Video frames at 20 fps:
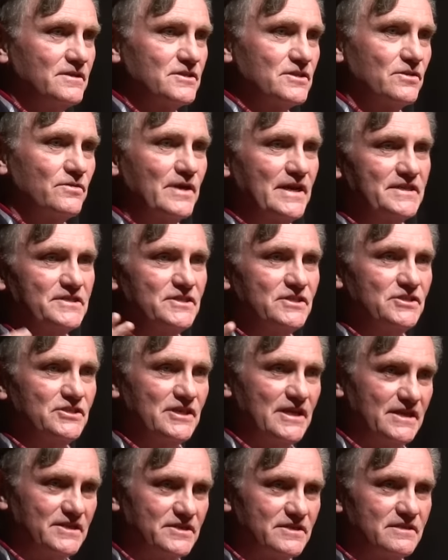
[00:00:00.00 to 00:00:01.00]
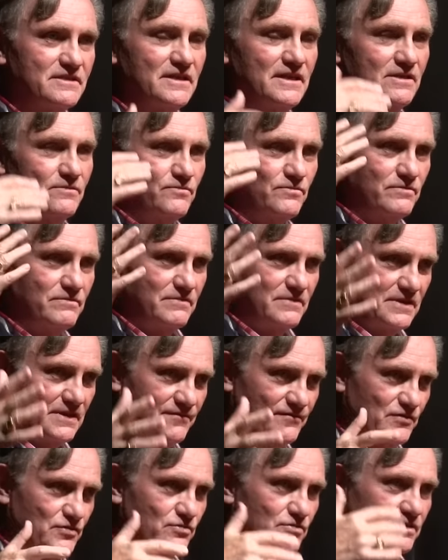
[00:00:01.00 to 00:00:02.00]
So I suggest that
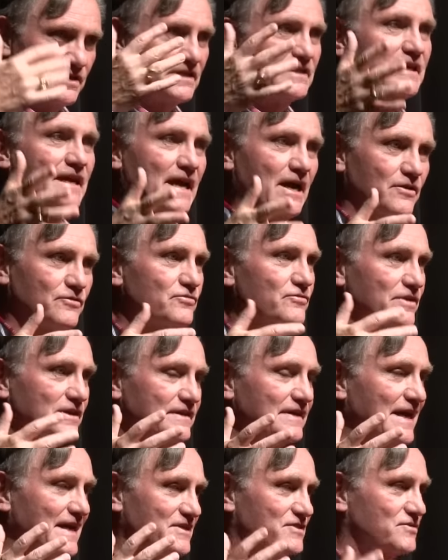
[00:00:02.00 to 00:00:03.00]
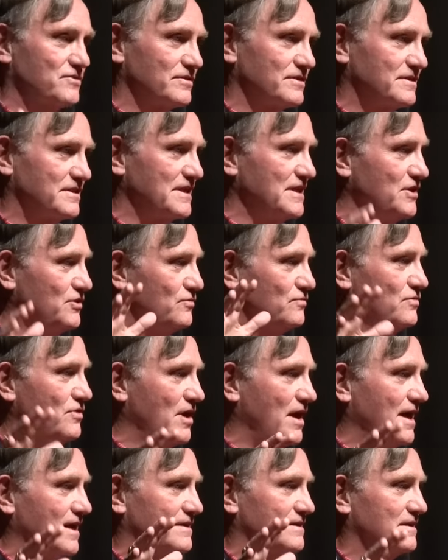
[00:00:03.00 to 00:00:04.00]
if you are encountering that sort of thing, you
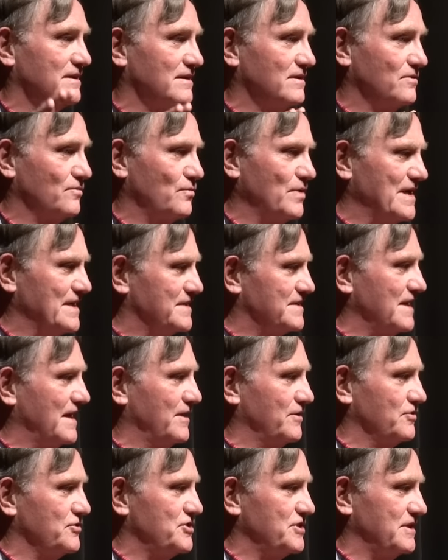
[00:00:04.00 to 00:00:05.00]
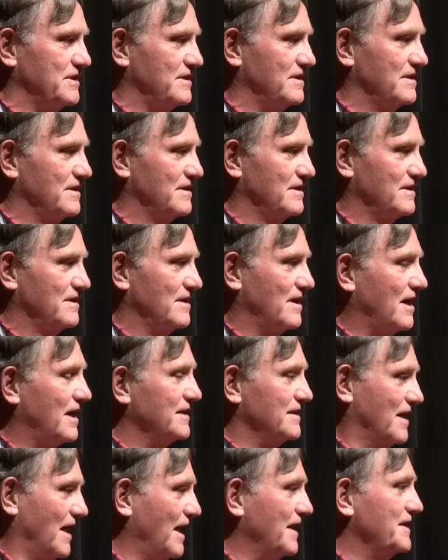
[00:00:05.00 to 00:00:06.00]
not waste energy
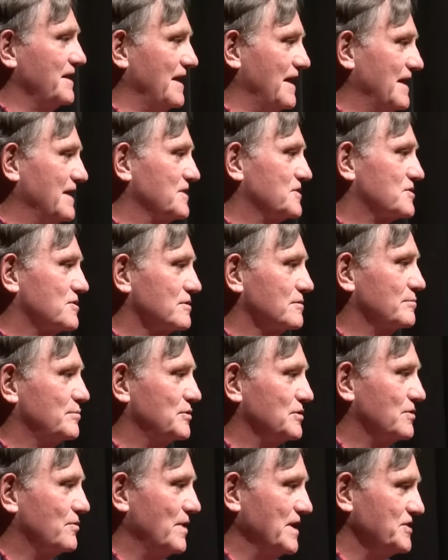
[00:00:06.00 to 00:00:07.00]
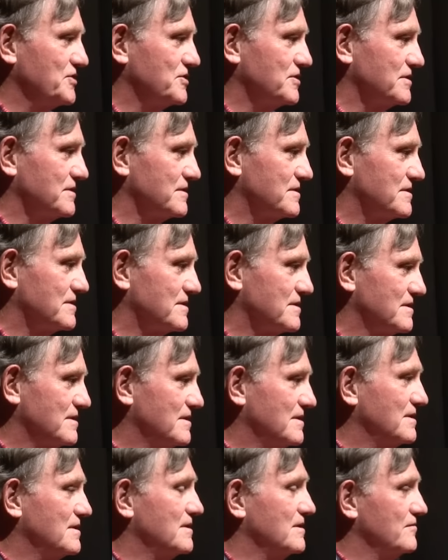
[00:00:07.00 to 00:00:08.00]
on unanswerable questions
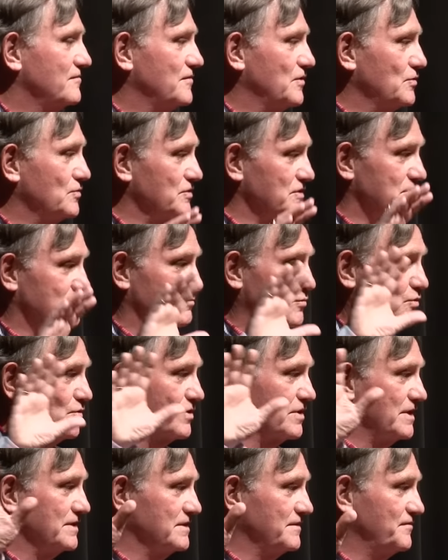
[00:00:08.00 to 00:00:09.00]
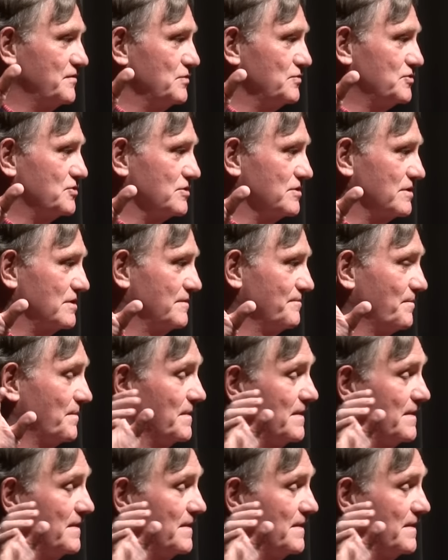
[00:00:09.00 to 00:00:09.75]
focus more on the future.